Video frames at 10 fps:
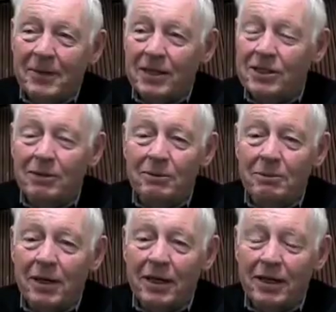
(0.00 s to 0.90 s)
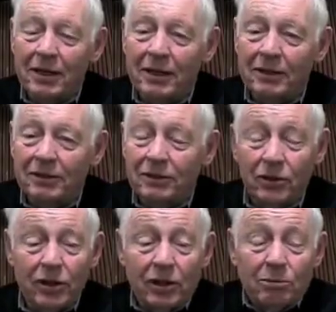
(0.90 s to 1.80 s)
And some of my,
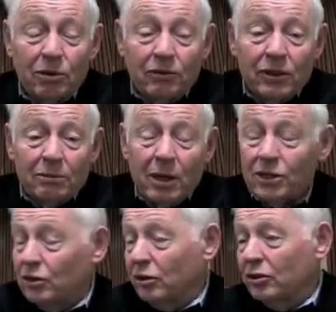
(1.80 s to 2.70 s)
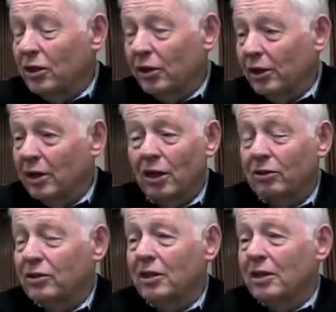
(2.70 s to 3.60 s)
or they'll move into my church area, and I'll
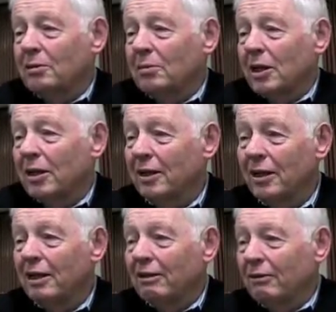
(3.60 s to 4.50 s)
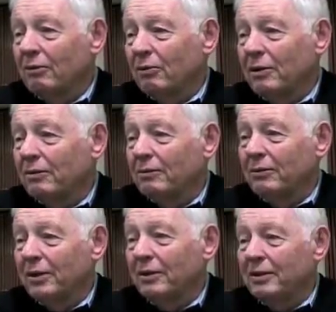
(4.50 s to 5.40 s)
see them.
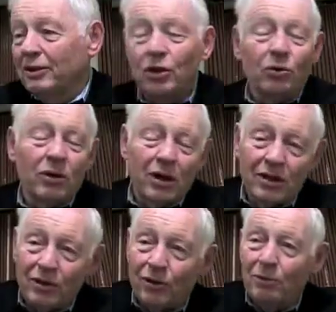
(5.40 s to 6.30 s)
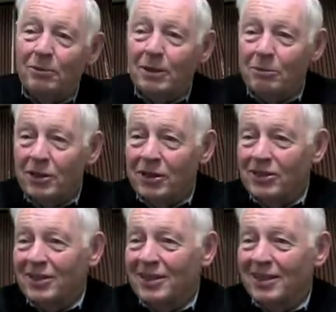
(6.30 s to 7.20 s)
We dote on the old
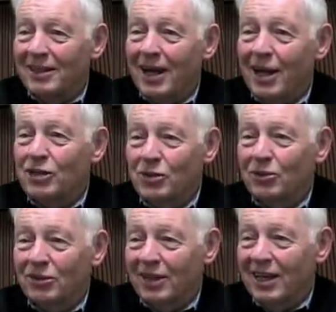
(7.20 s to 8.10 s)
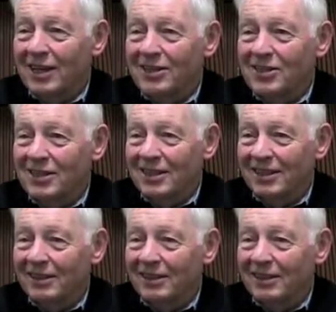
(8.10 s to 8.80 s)
memories and the high school days, and